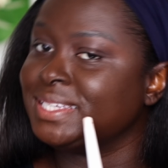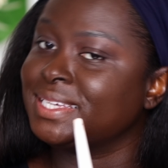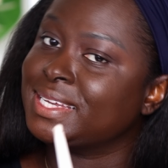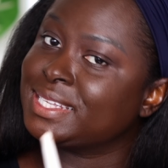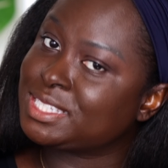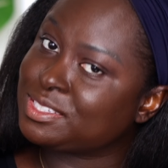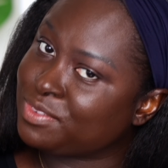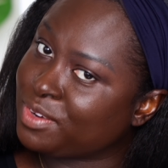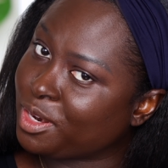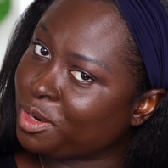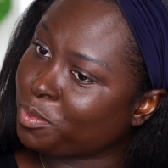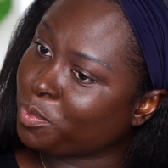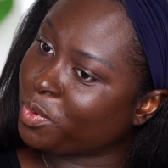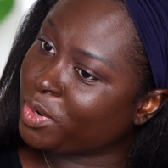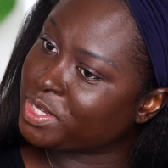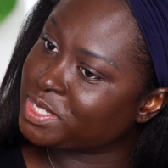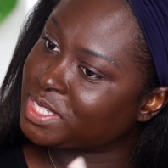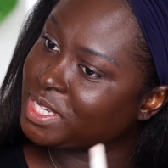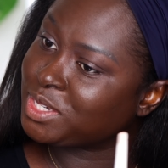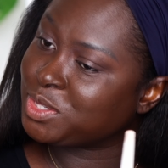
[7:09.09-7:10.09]
It's very
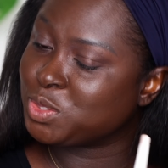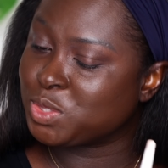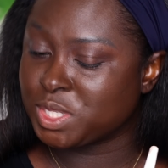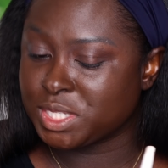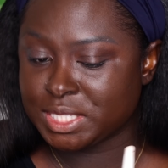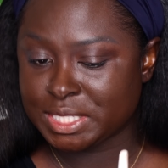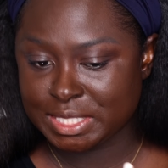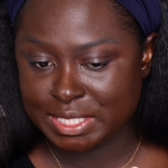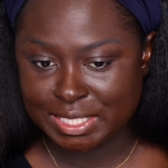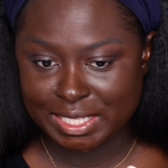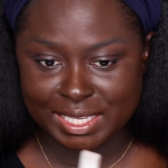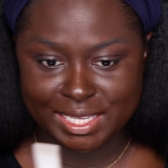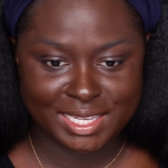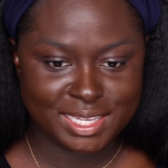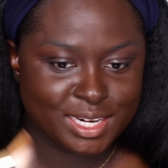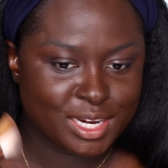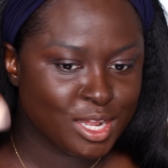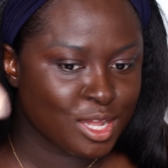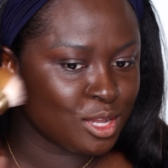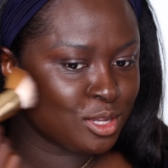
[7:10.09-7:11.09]
present, you can see
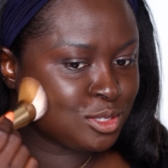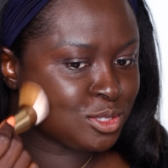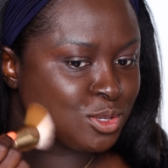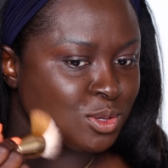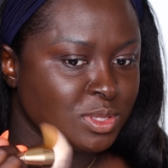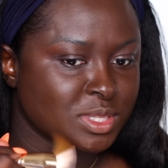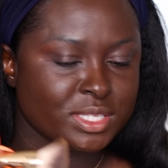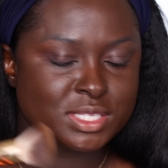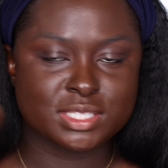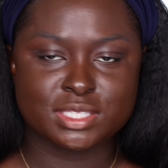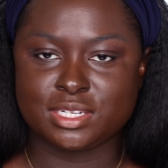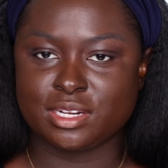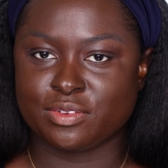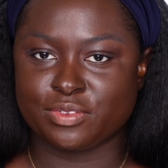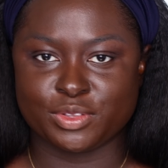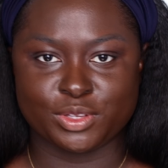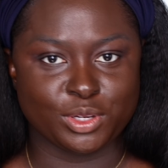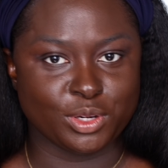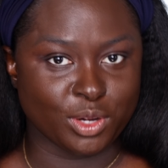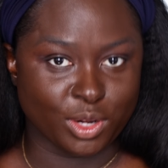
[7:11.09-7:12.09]
it. So this is
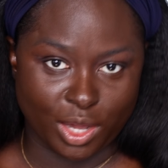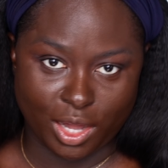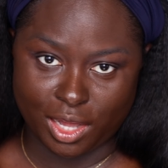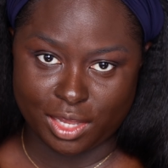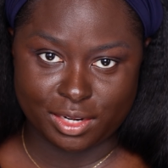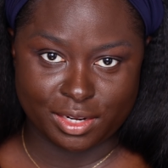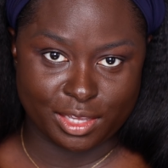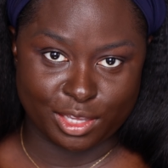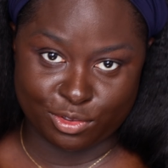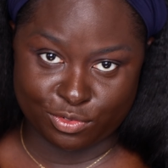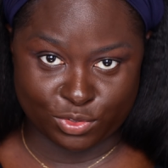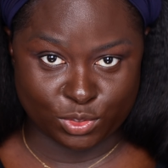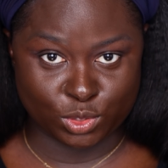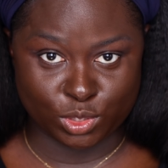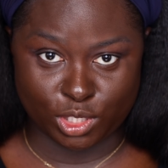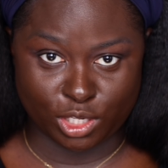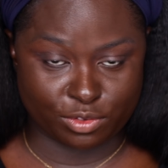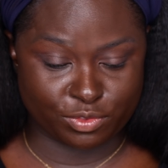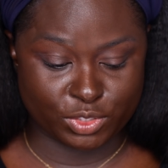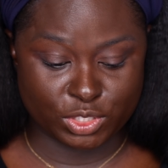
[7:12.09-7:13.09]
definitely not a full
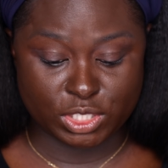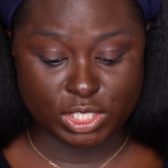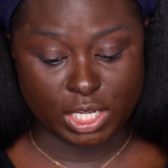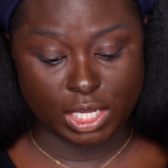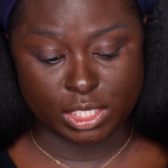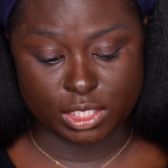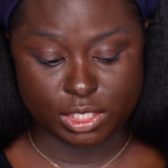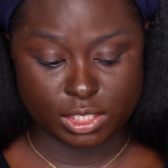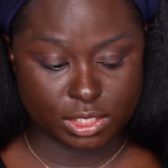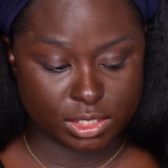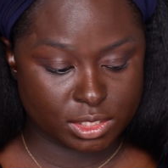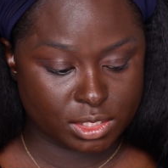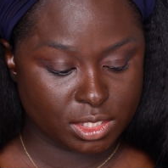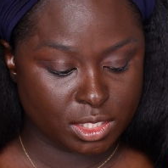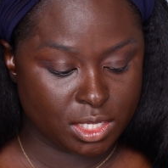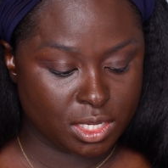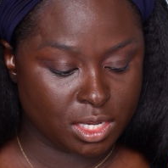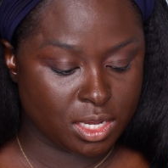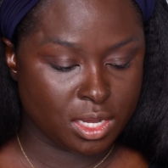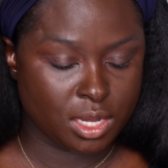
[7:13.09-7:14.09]
coverage kind of
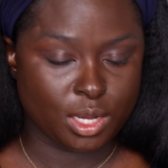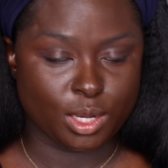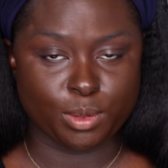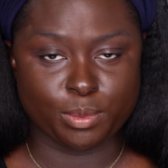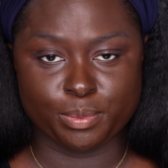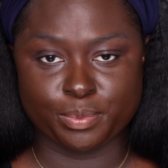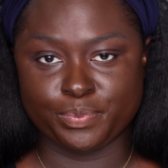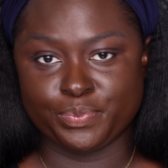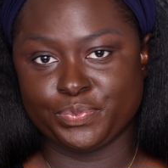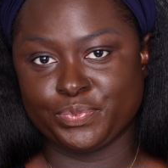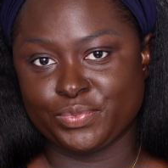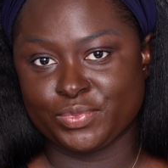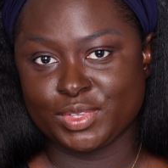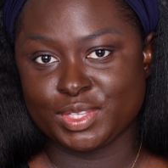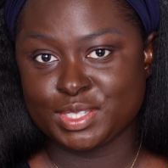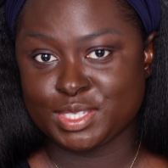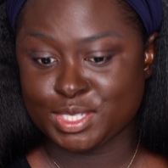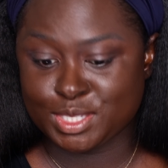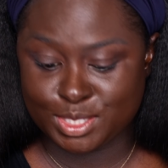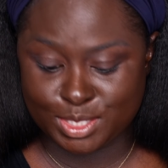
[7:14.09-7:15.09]
um
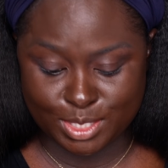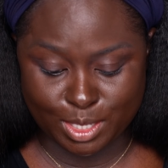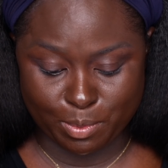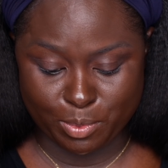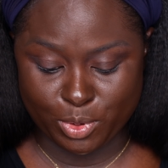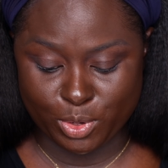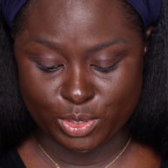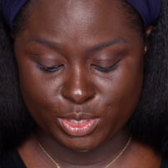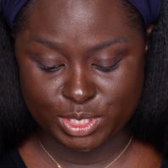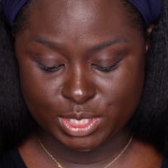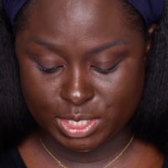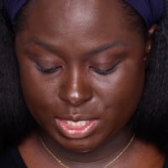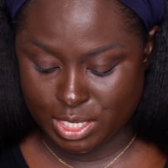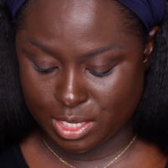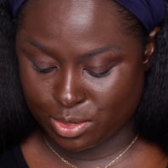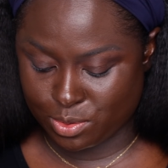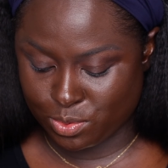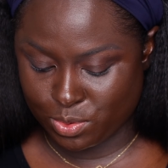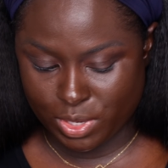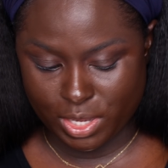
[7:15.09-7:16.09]
summer
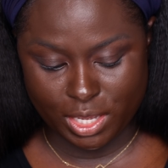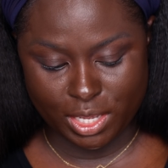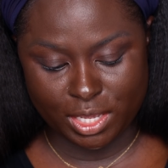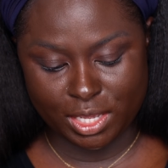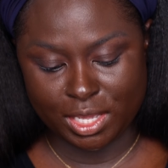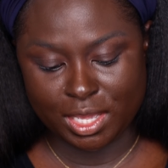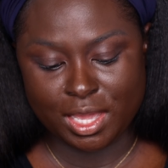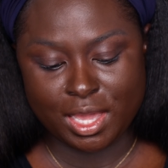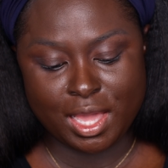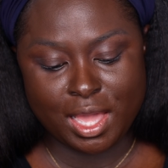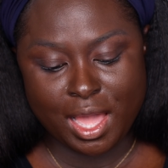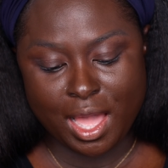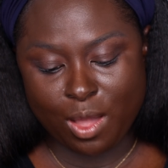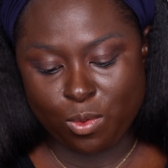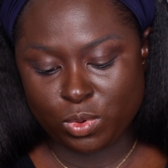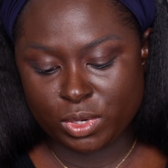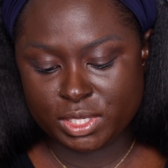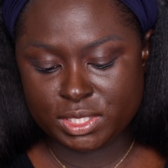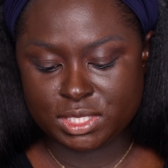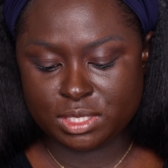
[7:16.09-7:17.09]
skin. Okay, I
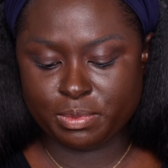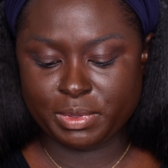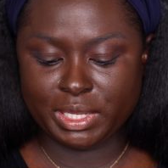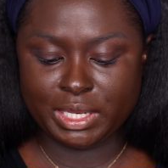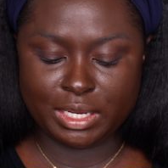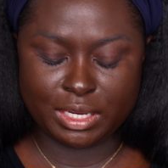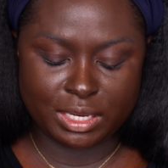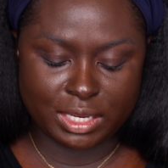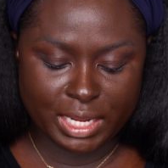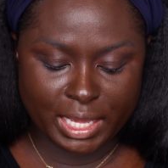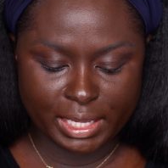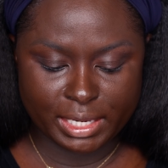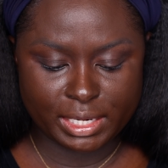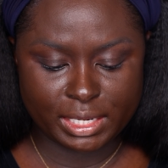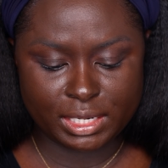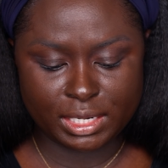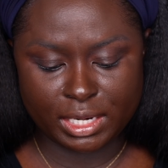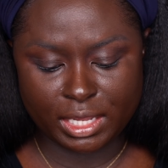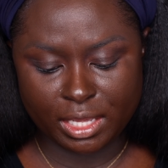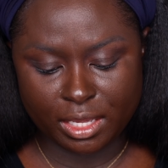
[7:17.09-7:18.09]
want it to be light
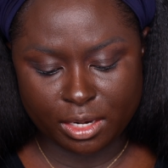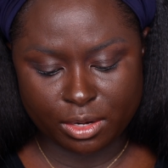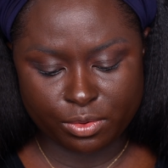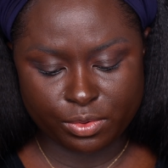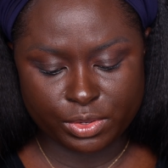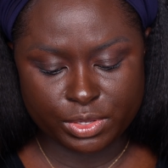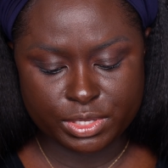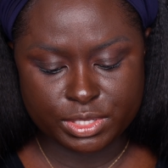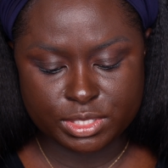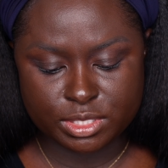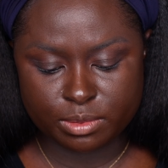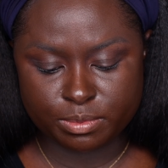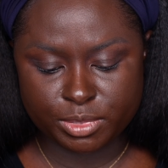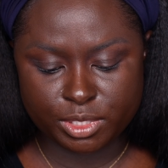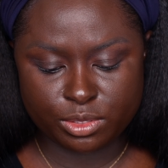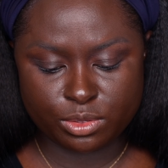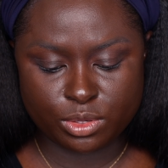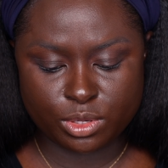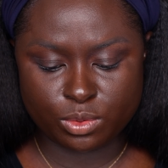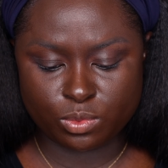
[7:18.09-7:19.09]
and airy,
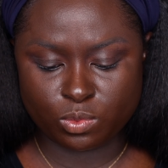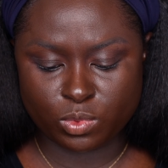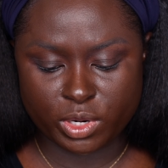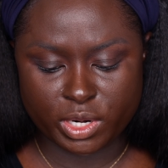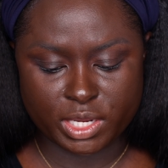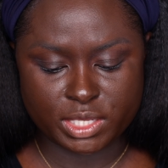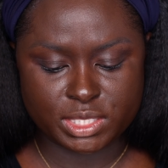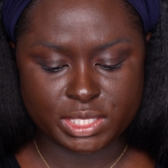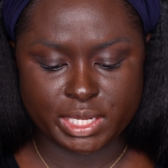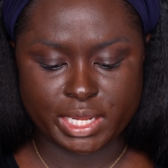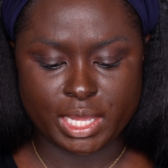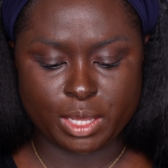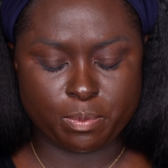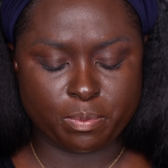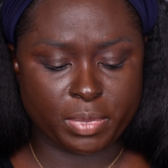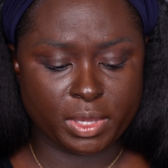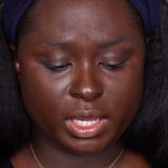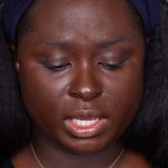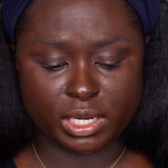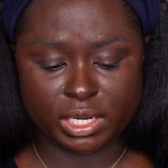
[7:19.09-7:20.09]
something you can wear to
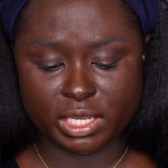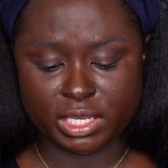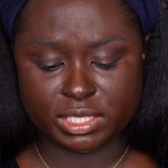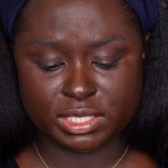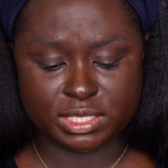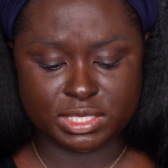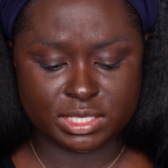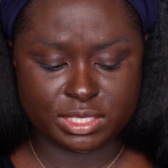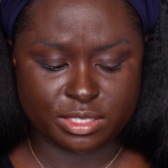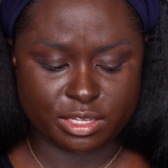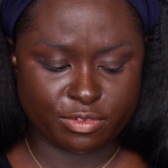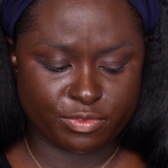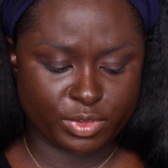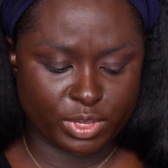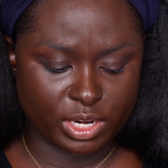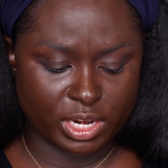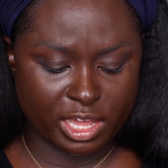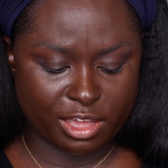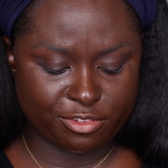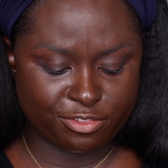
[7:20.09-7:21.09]
like picnics and stuff
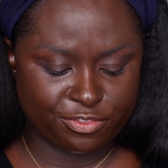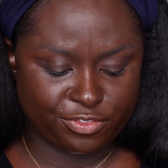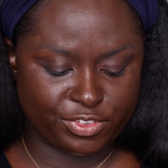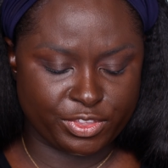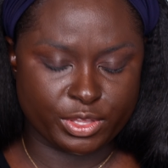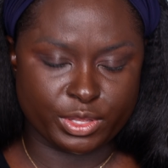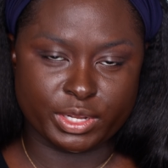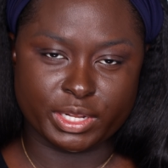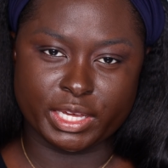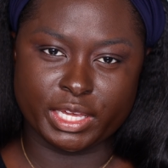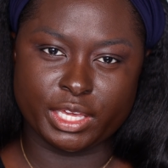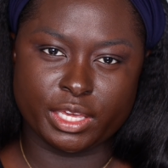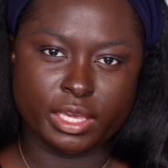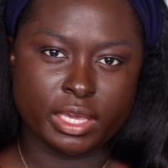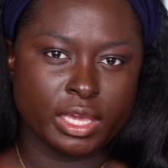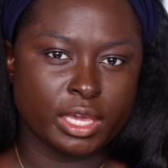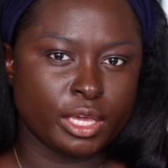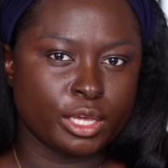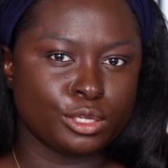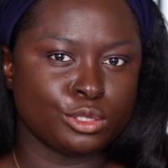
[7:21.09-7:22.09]
and not feel like
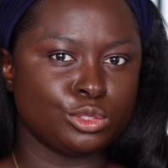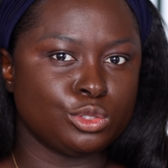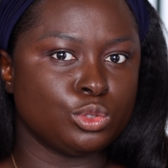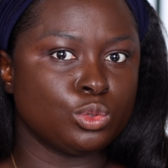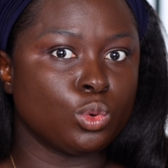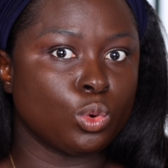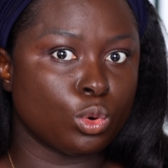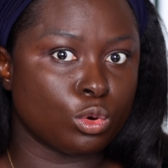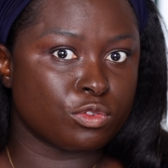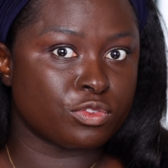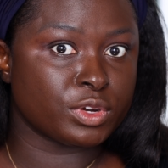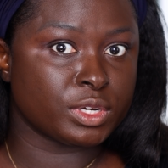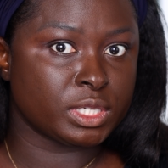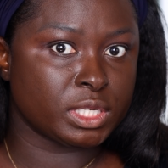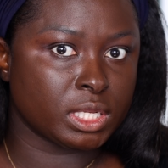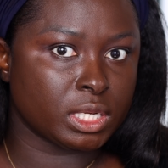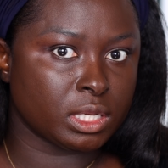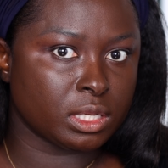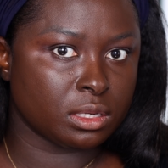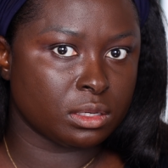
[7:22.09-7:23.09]
you
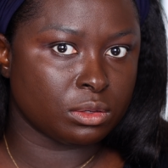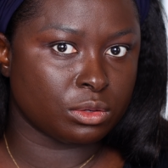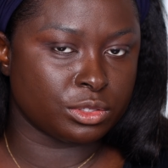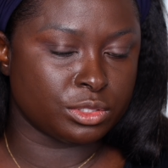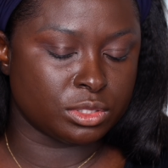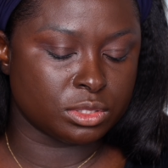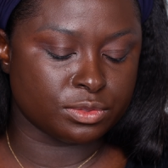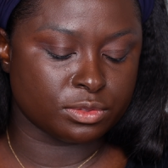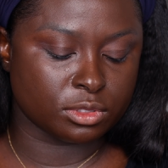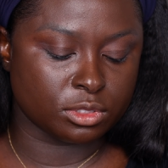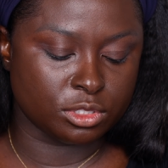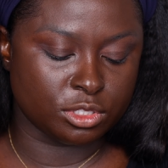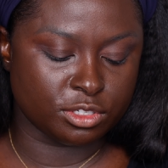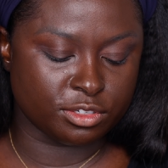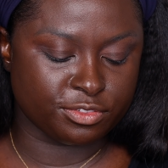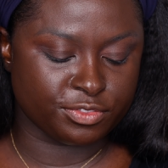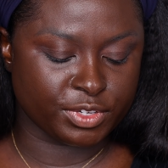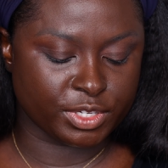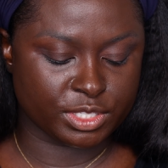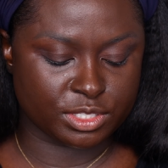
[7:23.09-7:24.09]
overdid it on your on
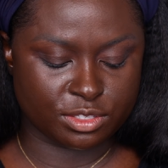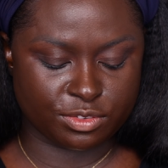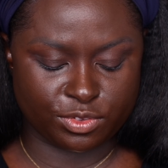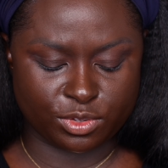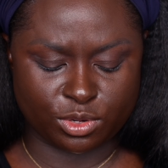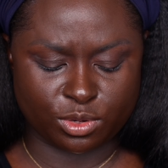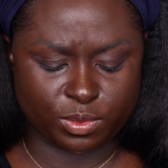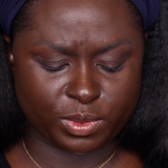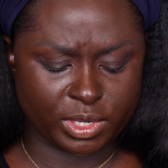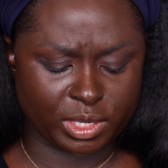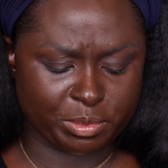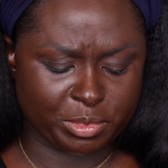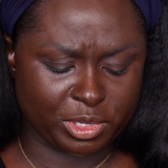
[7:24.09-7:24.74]
your face, if you know what I